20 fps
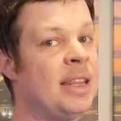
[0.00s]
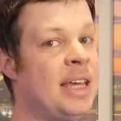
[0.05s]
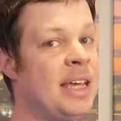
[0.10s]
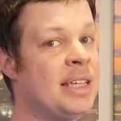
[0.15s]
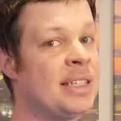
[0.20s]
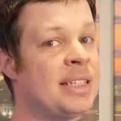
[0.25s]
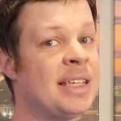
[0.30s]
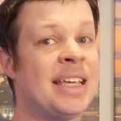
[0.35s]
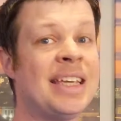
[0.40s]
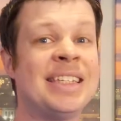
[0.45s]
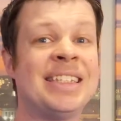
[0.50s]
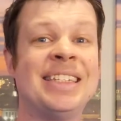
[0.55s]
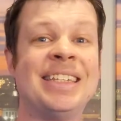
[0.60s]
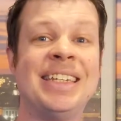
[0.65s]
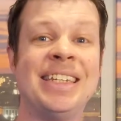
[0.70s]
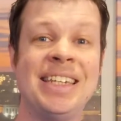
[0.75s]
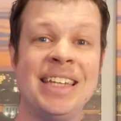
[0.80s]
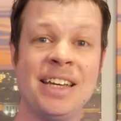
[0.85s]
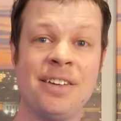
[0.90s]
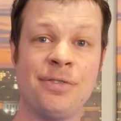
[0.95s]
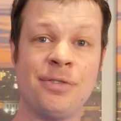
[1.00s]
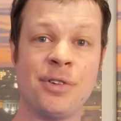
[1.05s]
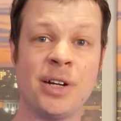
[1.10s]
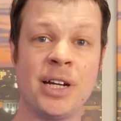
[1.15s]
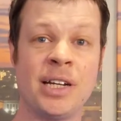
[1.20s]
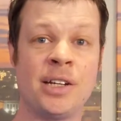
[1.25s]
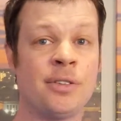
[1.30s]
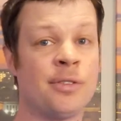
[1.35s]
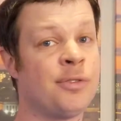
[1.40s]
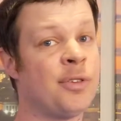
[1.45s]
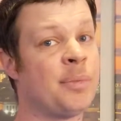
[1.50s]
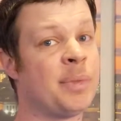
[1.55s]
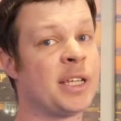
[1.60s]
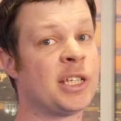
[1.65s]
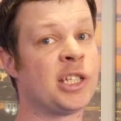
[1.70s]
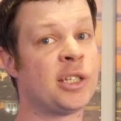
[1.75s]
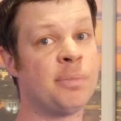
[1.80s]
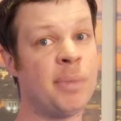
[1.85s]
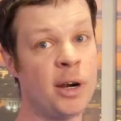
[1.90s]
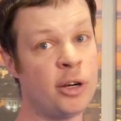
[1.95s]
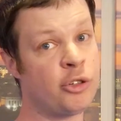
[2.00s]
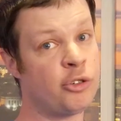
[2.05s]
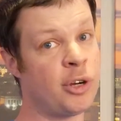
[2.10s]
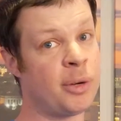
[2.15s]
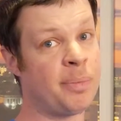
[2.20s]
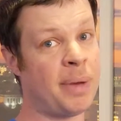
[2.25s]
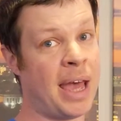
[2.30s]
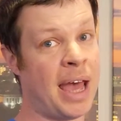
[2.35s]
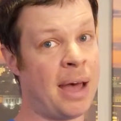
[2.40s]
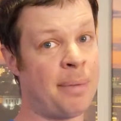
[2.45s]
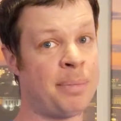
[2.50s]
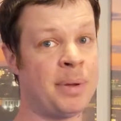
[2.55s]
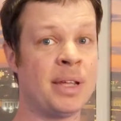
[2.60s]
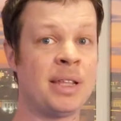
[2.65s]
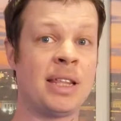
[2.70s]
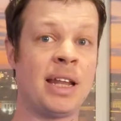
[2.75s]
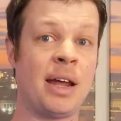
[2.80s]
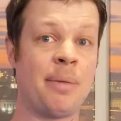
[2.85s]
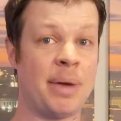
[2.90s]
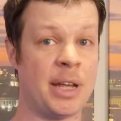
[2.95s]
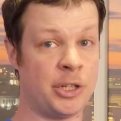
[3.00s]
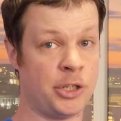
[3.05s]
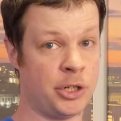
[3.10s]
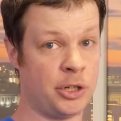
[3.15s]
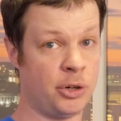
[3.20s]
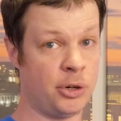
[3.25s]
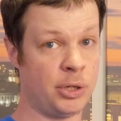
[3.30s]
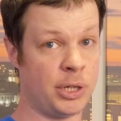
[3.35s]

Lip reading: This is different from the SmarTrip app that I mentioned